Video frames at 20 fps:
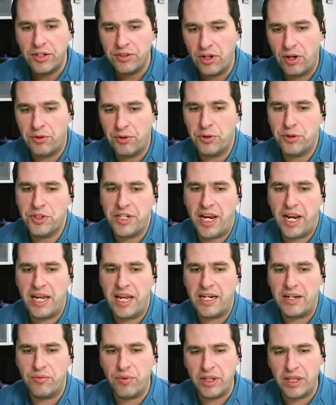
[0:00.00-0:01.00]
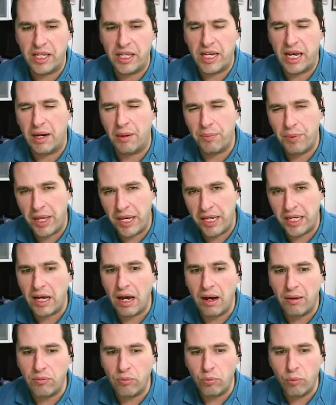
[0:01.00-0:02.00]
to understand and really kind of pick
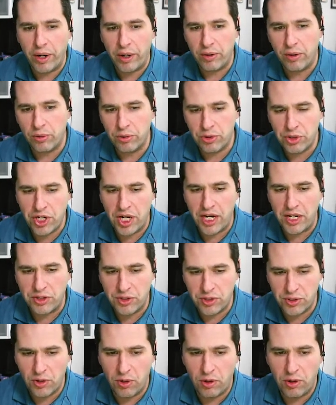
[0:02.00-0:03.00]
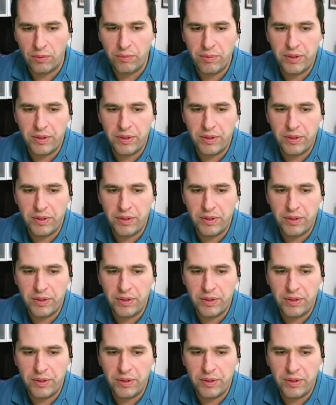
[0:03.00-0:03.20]
up where those changes are,